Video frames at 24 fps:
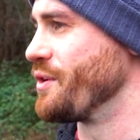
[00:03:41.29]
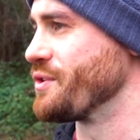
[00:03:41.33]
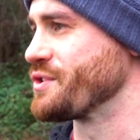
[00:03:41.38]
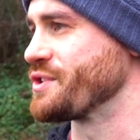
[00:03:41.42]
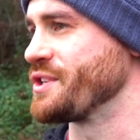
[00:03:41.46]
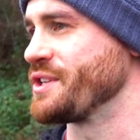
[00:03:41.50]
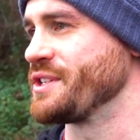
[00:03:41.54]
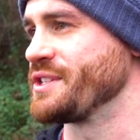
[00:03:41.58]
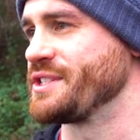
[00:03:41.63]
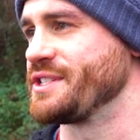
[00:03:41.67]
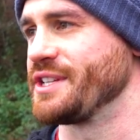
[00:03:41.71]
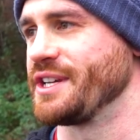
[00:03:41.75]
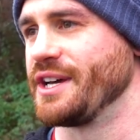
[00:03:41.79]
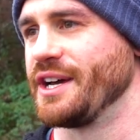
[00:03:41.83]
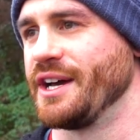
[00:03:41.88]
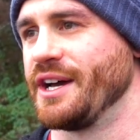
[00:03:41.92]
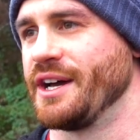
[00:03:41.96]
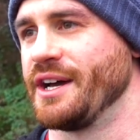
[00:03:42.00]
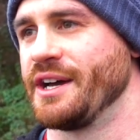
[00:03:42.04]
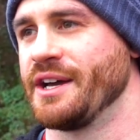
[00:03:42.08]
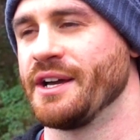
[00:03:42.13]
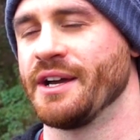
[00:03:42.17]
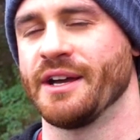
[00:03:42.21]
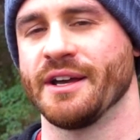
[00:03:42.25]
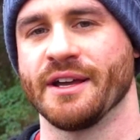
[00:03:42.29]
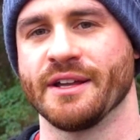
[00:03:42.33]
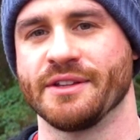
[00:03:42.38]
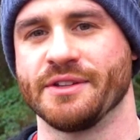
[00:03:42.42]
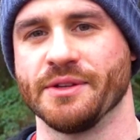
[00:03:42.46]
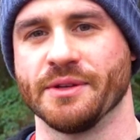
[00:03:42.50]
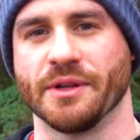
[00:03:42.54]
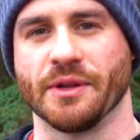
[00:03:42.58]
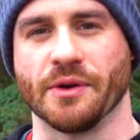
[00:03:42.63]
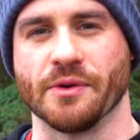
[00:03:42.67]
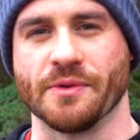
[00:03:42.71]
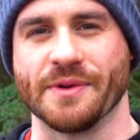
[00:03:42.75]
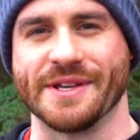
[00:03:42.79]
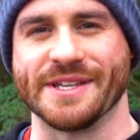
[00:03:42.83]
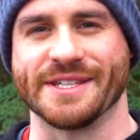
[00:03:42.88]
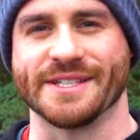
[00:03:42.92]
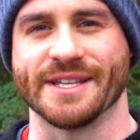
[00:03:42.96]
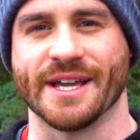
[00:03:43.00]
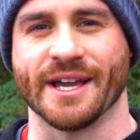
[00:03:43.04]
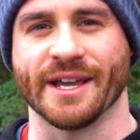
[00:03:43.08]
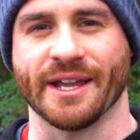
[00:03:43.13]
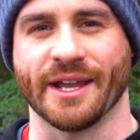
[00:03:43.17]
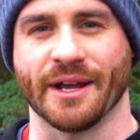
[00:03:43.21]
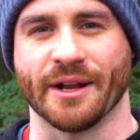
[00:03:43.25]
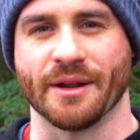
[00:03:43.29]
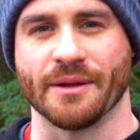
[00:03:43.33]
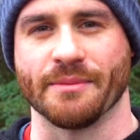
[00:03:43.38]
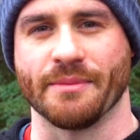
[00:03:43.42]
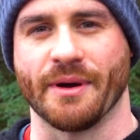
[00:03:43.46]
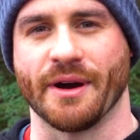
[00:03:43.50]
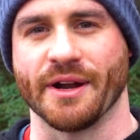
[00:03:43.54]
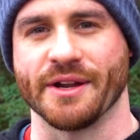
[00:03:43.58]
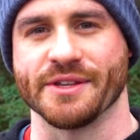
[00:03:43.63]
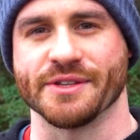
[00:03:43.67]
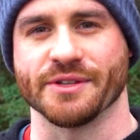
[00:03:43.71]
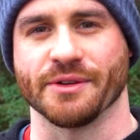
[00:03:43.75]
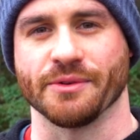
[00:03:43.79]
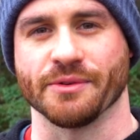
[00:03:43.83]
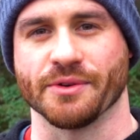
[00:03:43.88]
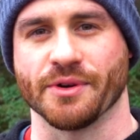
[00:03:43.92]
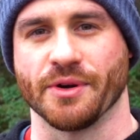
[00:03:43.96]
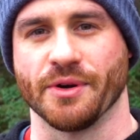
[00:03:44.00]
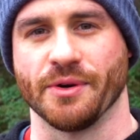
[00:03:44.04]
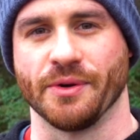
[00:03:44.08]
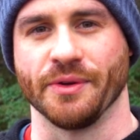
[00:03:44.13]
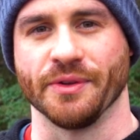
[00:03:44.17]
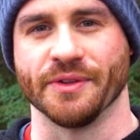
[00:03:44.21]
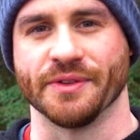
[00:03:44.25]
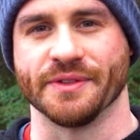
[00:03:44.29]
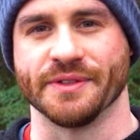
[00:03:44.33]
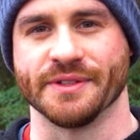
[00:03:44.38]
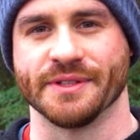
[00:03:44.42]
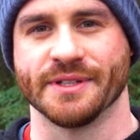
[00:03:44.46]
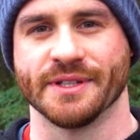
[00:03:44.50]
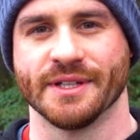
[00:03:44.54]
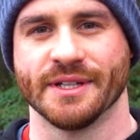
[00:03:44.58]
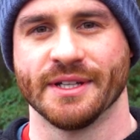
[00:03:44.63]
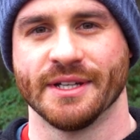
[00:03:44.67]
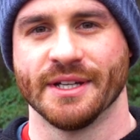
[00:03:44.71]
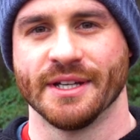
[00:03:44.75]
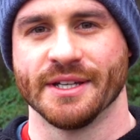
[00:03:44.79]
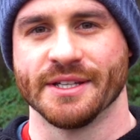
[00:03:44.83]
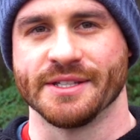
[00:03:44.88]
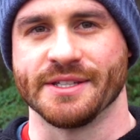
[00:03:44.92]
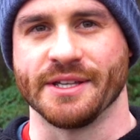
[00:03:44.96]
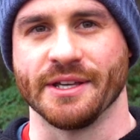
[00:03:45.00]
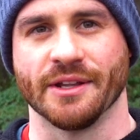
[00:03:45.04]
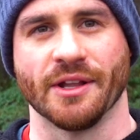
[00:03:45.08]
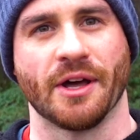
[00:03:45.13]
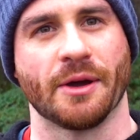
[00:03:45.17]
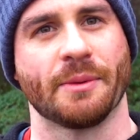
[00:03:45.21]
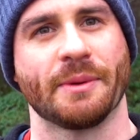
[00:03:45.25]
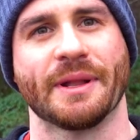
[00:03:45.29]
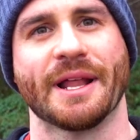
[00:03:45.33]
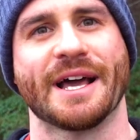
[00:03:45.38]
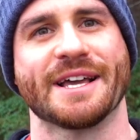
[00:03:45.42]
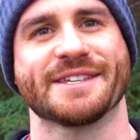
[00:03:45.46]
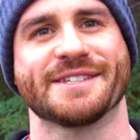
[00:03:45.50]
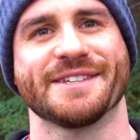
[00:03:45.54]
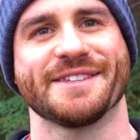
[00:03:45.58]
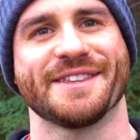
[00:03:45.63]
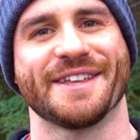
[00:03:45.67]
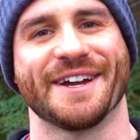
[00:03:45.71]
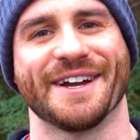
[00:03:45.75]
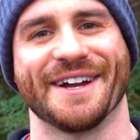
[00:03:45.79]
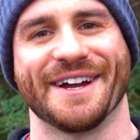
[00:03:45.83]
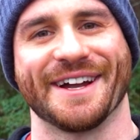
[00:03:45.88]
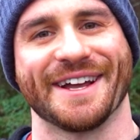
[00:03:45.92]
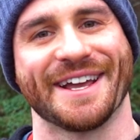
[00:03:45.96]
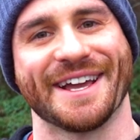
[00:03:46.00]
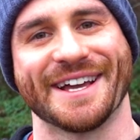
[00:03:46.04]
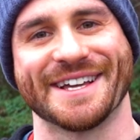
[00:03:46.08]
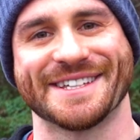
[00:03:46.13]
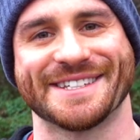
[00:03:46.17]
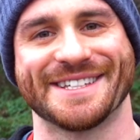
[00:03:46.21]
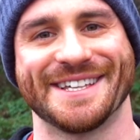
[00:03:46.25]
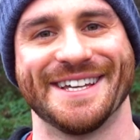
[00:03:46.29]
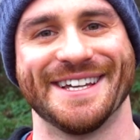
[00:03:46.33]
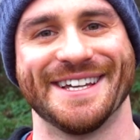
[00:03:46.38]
ocean to uh, do a little reset, get our bodies all cold and see how long we last in there, I guess.